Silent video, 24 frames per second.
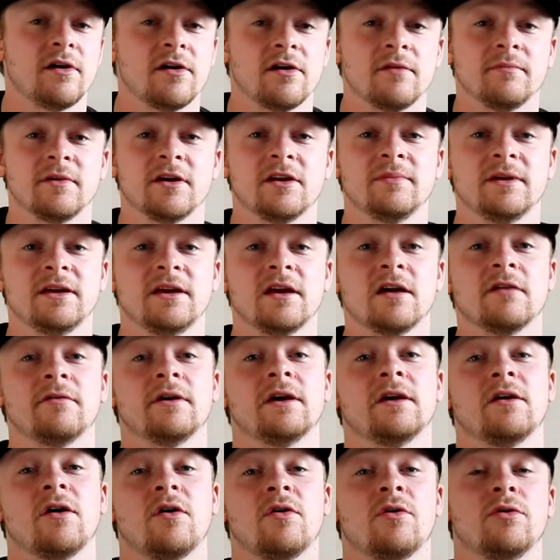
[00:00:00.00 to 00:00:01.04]
I'm going to be
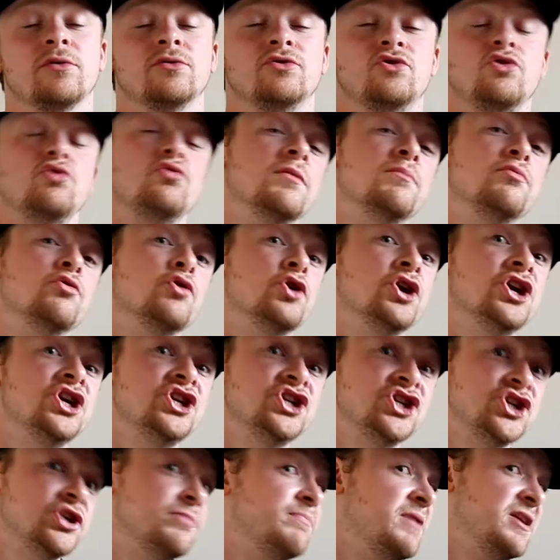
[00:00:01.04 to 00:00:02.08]
going onto the
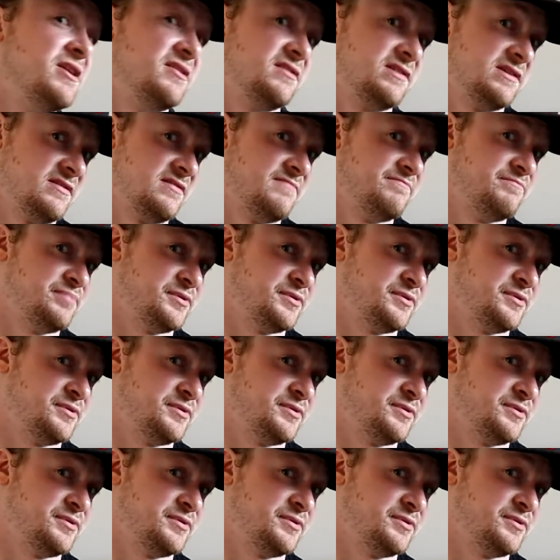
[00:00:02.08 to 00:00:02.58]
bridge pickup.